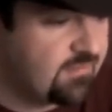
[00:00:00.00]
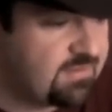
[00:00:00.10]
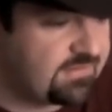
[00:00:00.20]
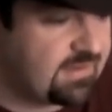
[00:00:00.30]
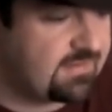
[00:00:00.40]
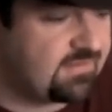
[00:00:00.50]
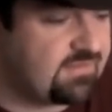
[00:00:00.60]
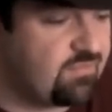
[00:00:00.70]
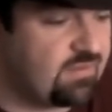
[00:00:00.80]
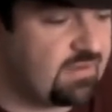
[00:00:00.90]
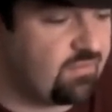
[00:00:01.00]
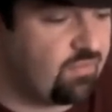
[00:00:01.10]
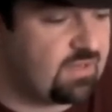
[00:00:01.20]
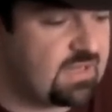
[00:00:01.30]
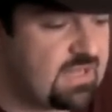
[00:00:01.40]
because I get to see what it
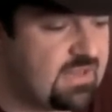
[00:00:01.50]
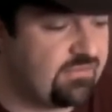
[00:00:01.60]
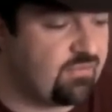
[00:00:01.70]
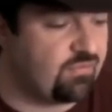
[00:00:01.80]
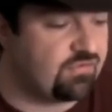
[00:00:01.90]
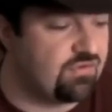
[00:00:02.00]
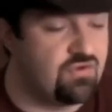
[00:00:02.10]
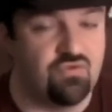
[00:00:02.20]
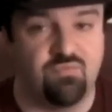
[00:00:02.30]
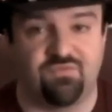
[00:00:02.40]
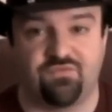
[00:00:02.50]
what it is and what's new